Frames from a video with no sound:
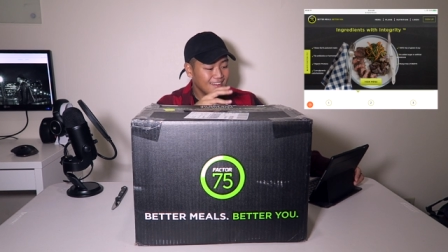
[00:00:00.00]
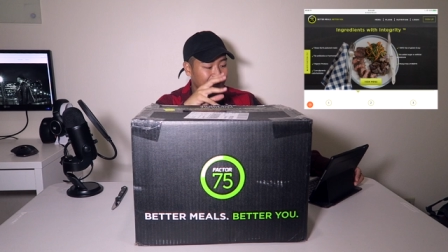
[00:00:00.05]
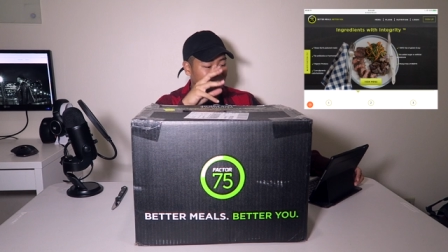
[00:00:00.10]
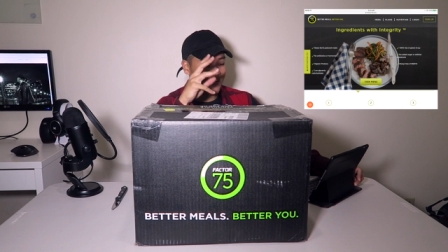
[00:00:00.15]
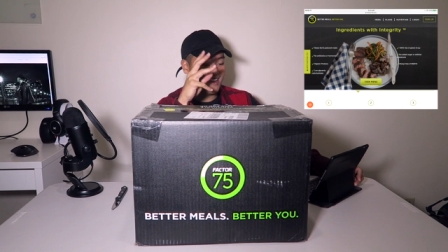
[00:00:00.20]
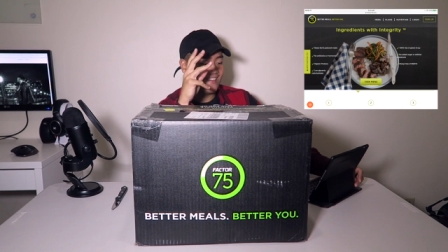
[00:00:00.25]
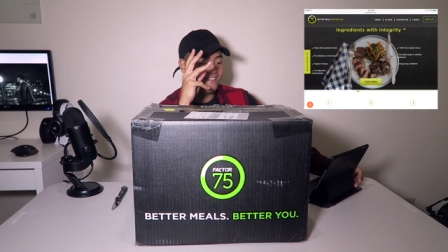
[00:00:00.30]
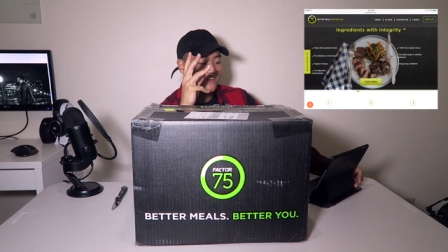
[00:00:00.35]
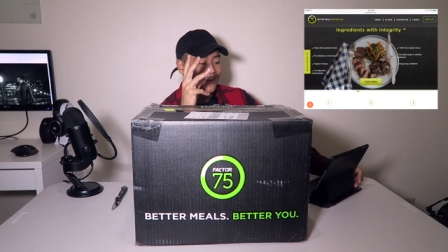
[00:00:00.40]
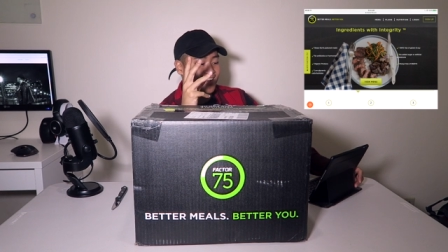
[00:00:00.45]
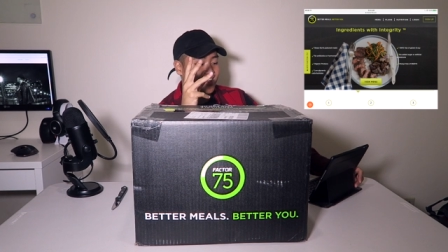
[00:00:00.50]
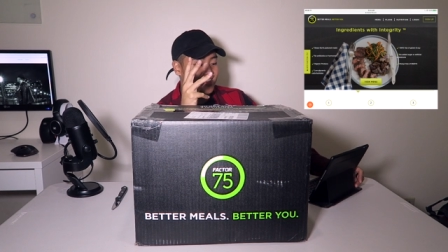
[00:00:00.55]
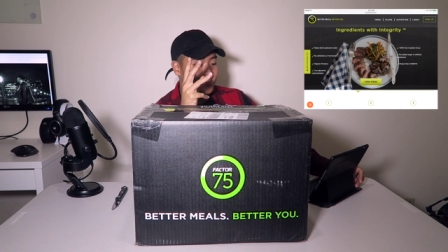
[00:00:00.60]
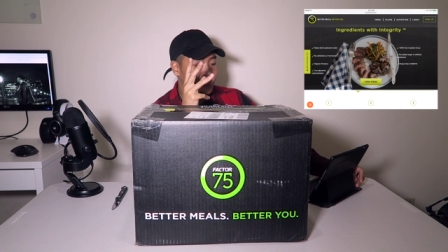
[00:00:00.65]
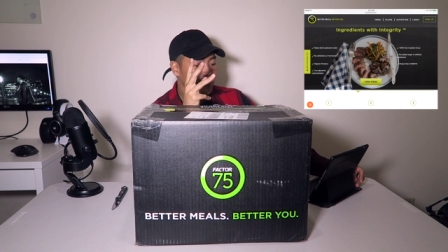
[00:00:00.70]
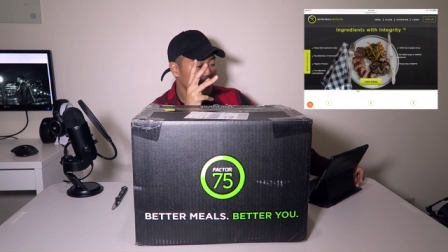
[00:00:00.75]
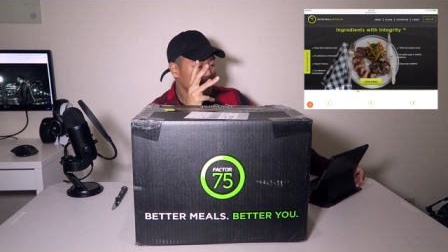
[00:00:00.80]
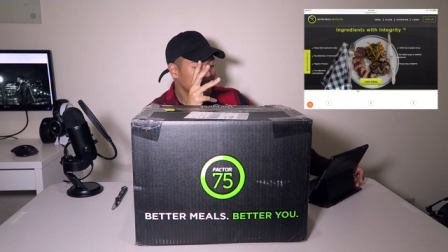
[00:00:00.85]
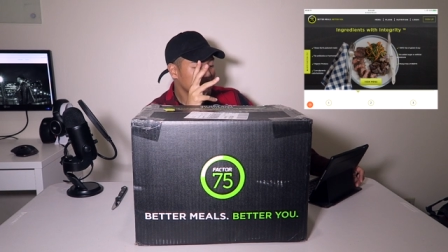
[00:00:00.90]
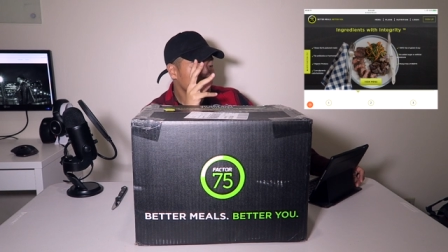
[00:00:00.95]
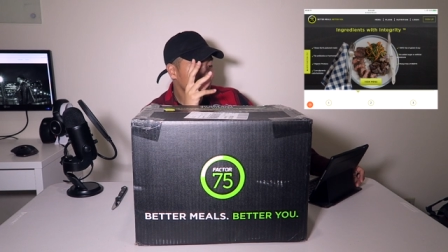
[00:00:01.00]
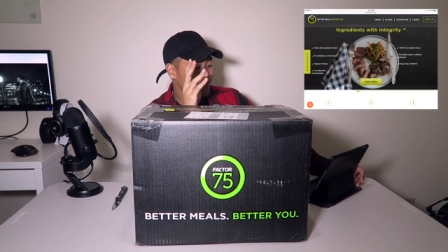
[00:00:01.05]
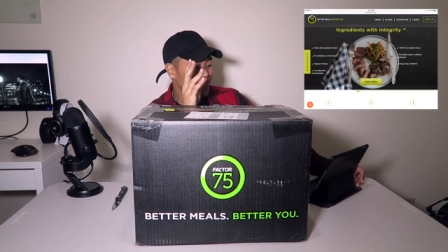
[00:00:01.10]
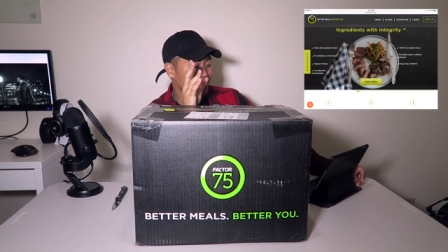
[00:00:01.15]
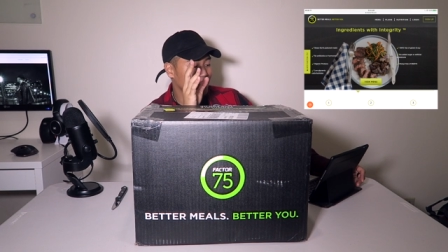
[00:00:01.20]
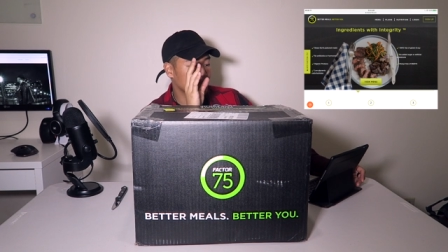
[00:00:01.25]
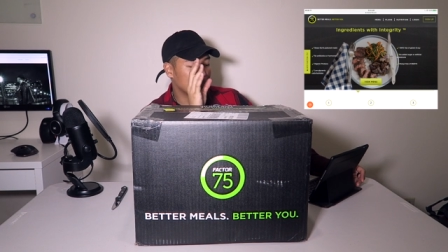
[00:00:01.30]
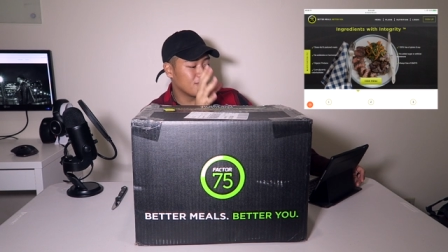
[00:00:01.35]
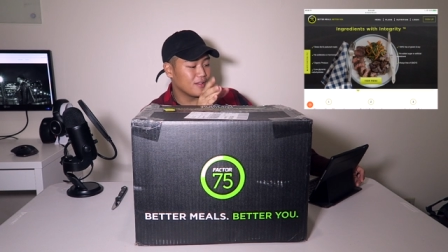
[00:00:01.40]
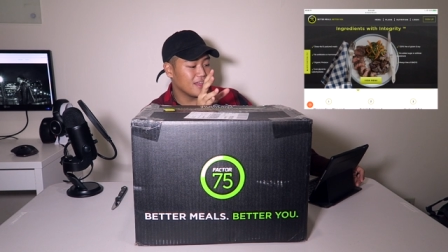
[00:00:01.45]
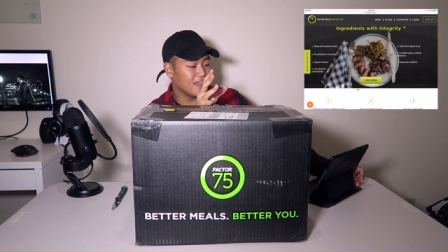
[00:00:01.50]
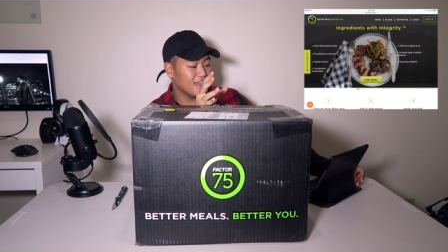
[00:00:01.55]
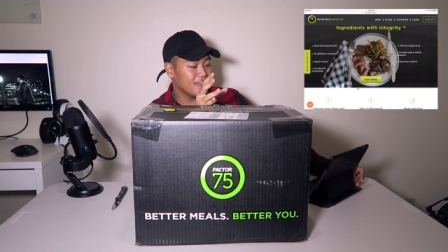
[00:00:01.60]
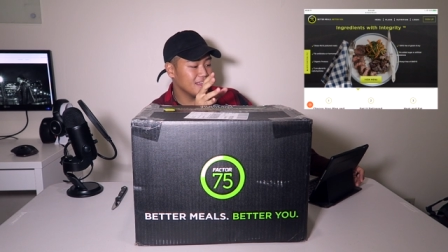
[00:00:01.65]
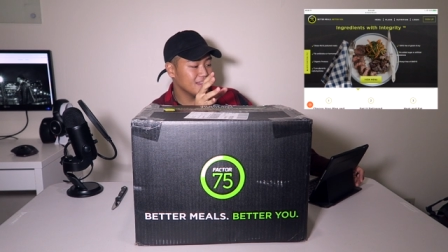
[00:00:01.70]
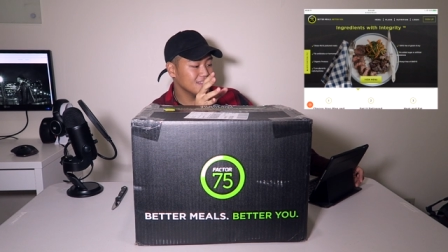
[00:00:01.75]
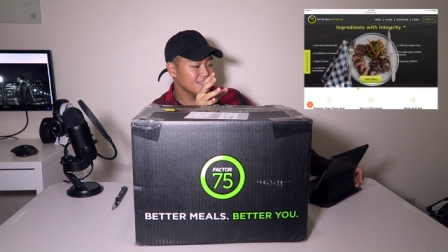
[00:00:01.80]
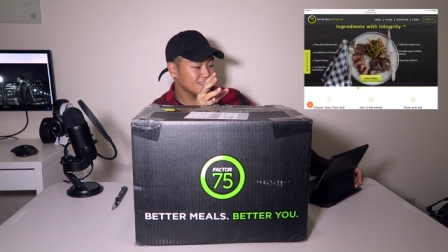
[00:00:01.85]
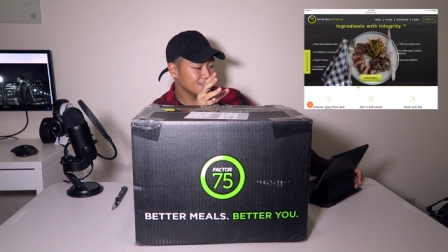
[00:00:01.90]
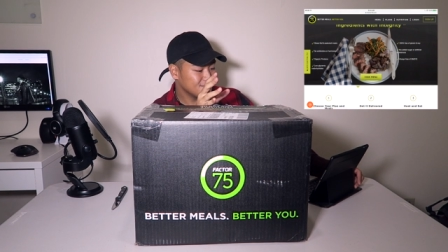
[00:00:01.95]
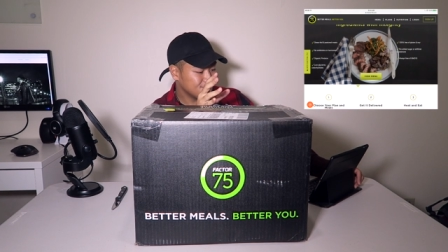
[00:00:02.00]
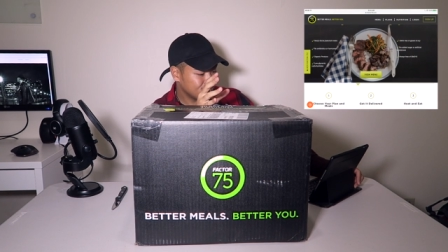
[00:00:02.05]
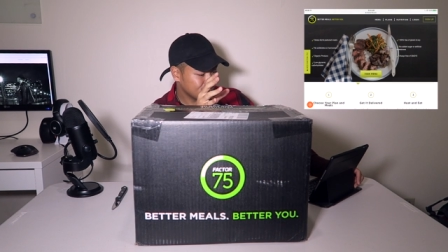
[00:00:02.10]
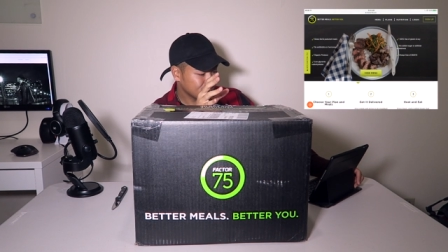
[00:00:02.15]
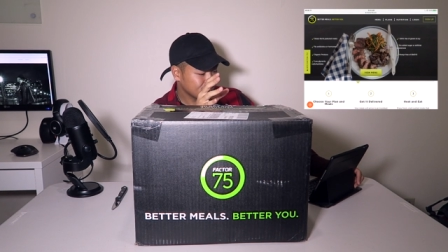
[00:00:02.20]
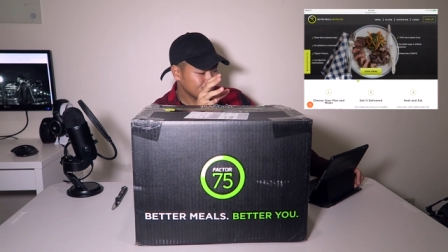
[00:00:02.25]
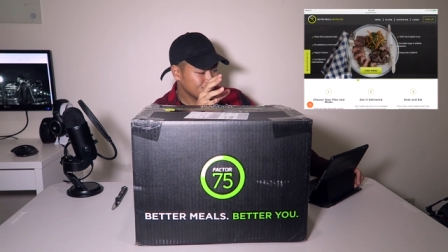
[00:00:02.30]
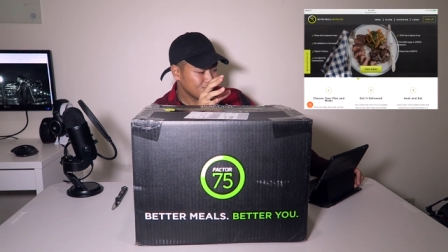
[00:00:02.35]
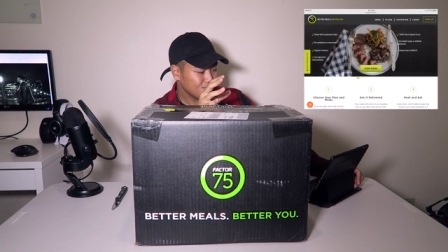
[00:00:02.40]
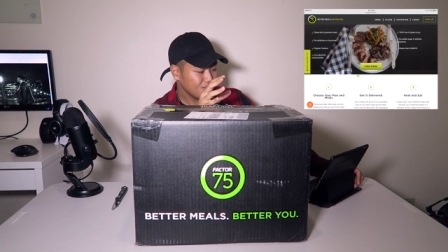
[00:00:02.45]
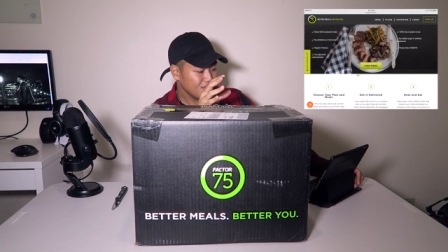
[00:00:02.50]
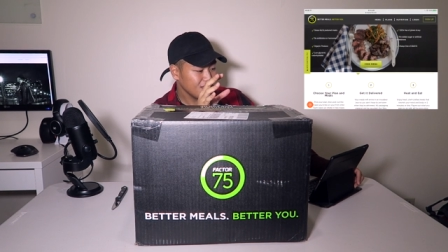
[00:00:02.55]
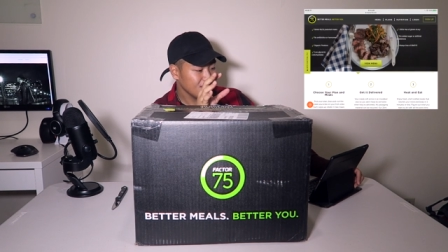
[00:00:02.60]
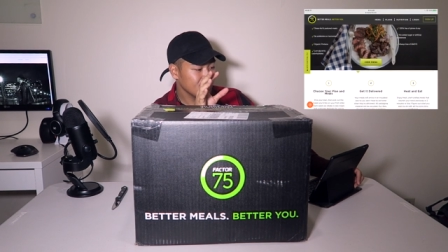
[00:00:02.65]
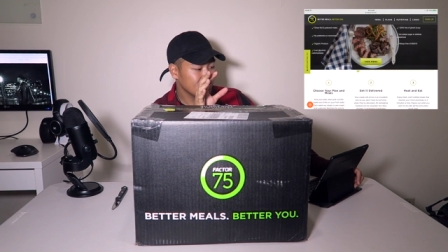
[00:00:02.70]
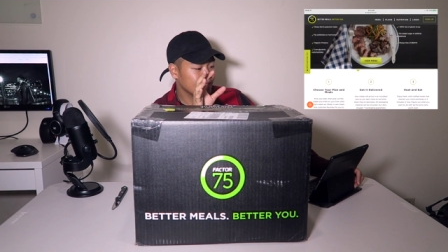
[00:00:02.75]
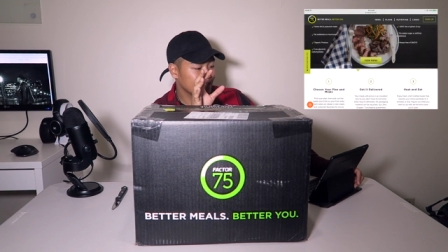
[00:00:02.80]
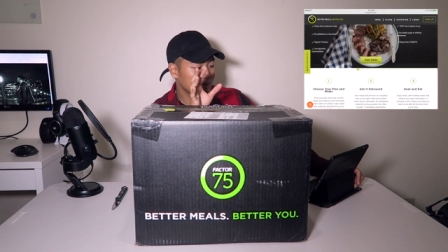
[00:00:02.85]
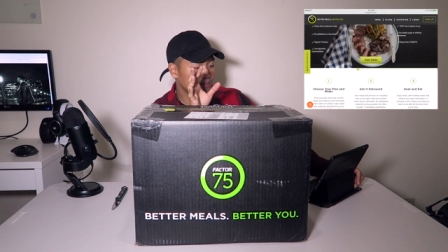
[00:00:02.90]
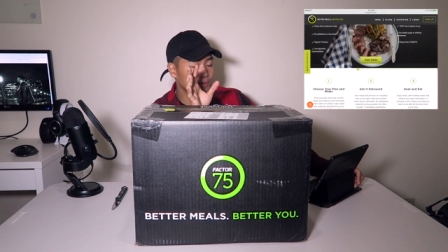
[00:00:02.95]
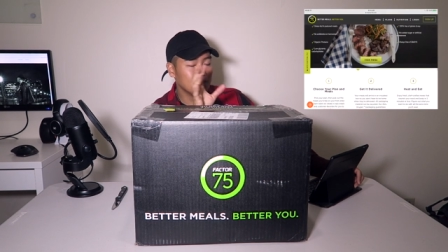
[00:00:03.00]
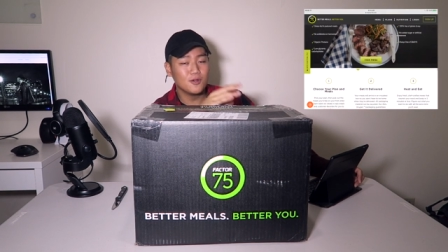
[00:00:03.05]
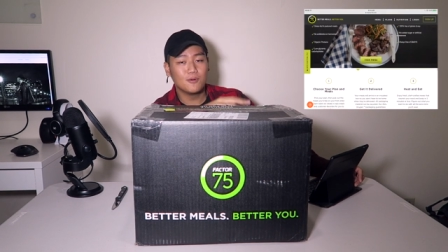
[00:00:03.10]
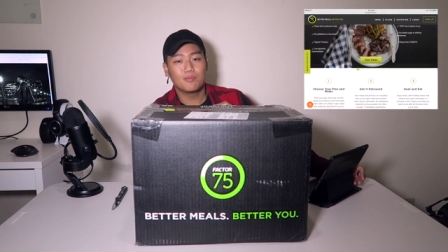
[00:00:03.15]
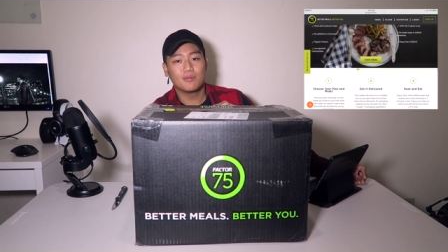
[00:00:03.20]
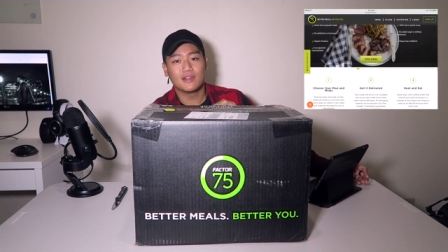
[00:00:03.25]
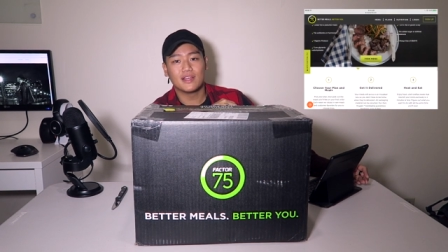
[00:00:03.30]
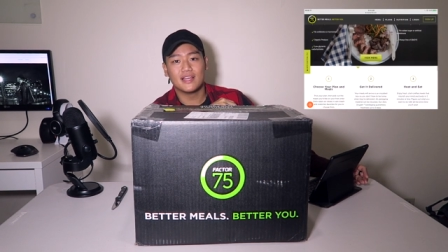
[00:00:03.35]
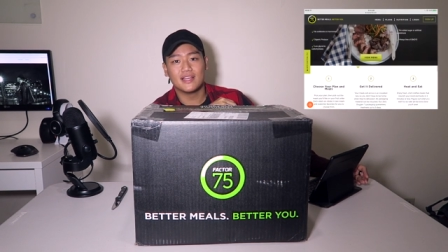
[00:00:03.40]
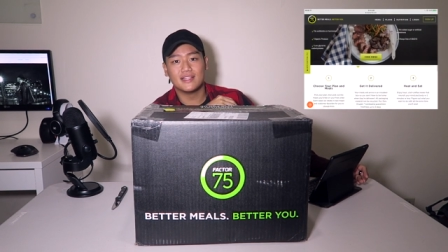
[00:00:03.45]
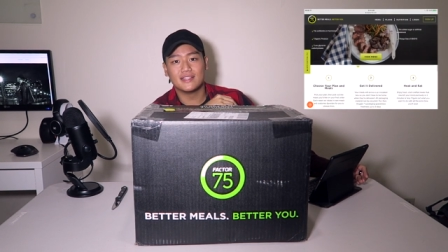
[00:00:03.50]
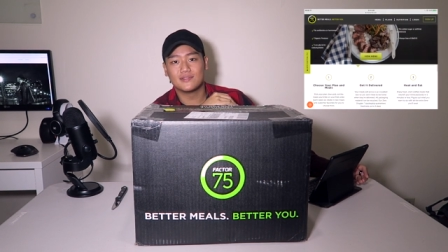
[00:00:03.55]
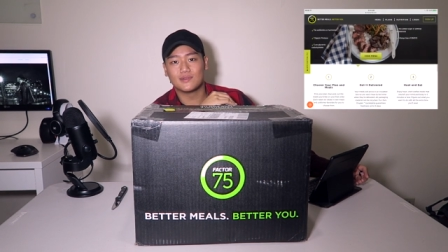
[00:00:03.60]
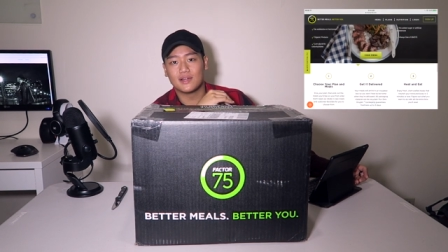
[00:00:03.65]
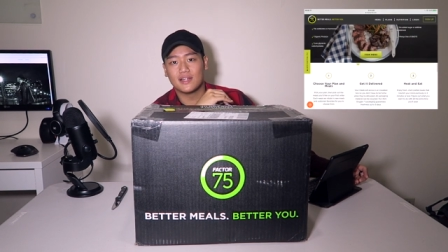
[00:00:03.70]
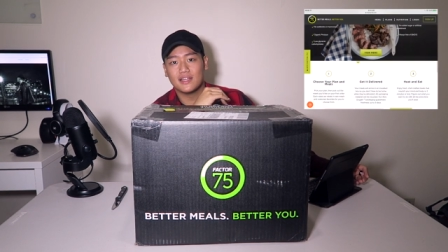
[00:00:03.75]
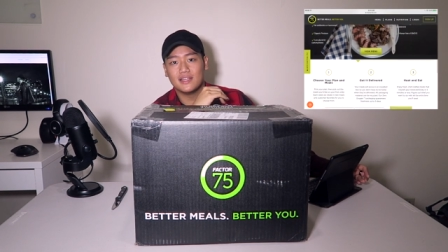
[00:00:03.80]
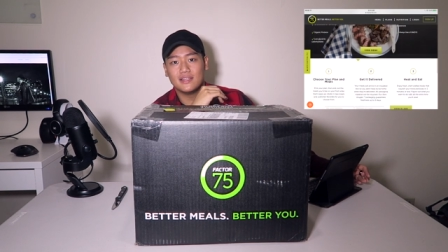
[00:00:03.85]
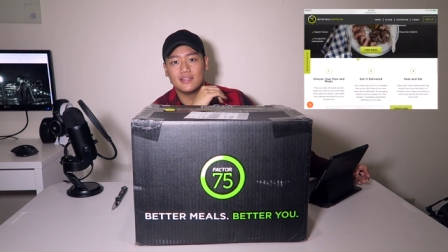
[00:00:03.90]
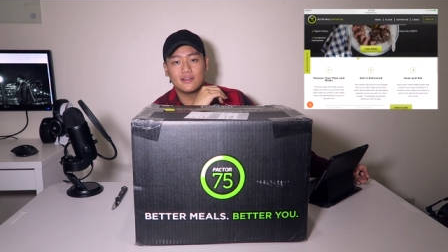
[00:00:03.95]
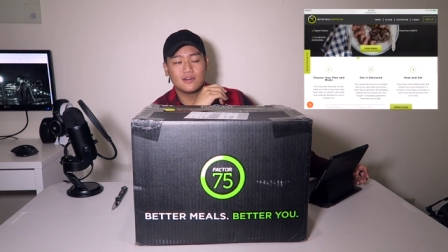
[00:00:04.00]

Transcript: Anyways, for the plans, the meal plans, right?